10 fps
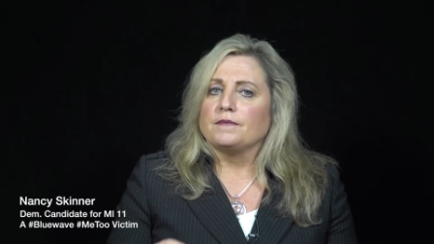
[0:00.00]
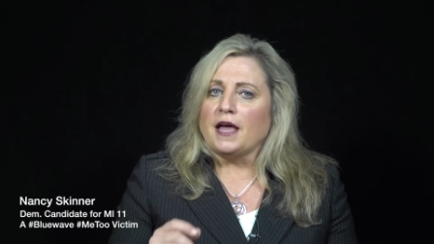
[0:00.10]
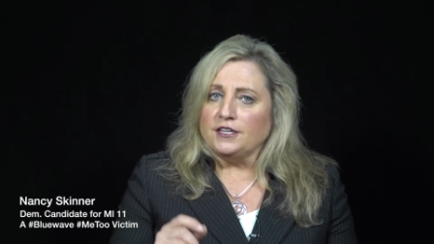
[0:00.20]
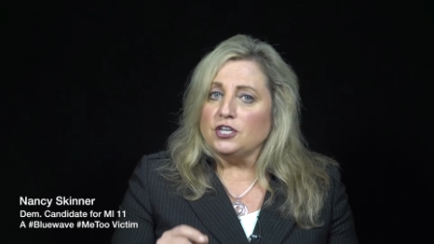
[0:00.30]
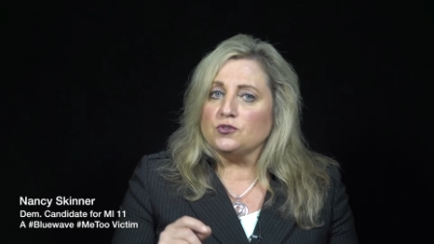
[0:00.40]

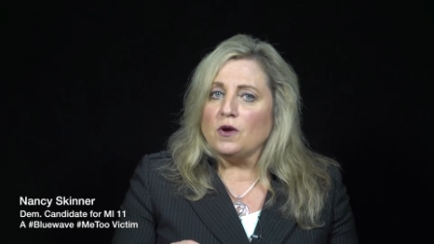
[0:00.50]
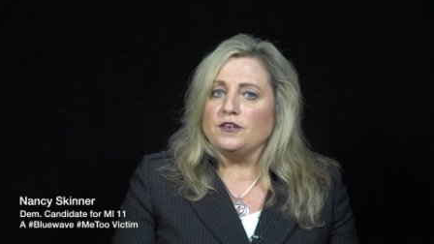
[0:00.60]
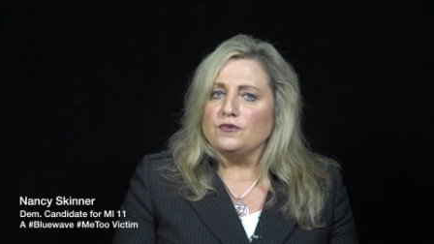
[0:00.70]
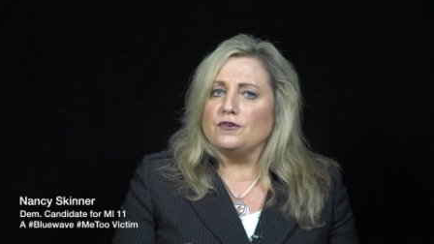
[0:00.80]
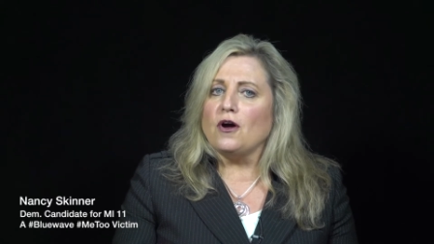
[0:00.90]
I just want
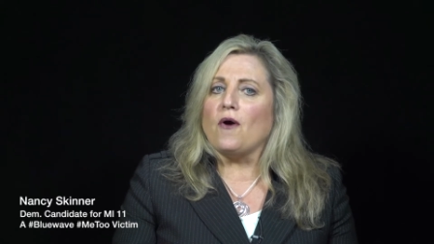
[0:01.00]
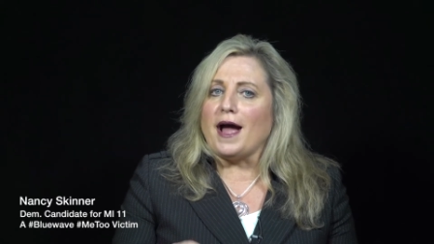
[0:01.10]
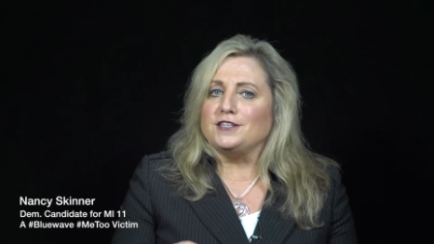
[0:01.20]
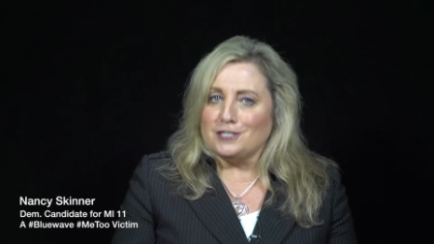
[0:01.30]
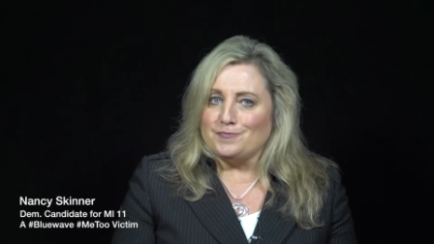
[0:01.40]
you to know
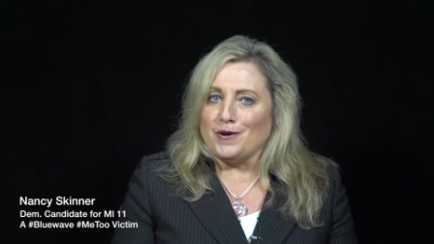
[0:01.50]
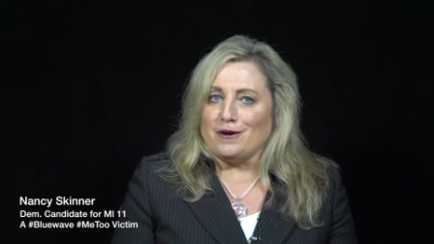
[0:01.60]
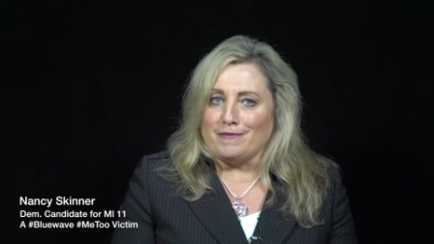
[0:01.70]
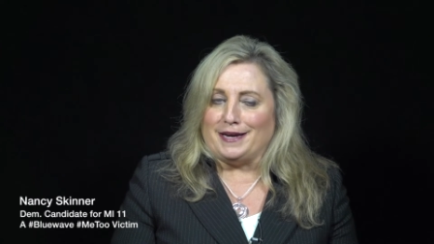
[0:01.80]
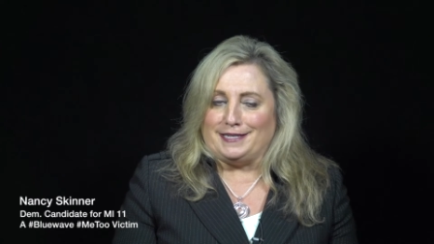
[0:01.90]
I just
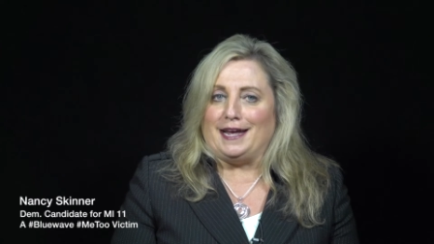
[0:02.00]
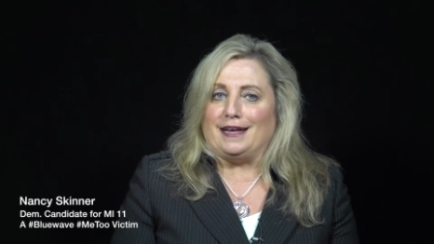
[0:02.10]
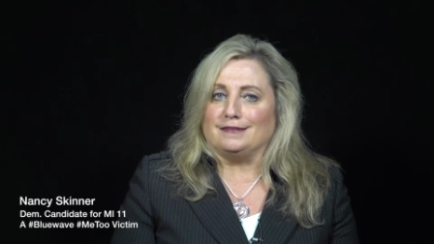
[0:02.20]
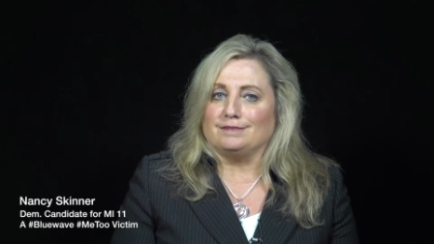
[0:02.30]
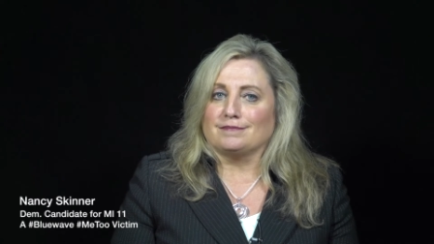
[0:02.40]
buried my dad.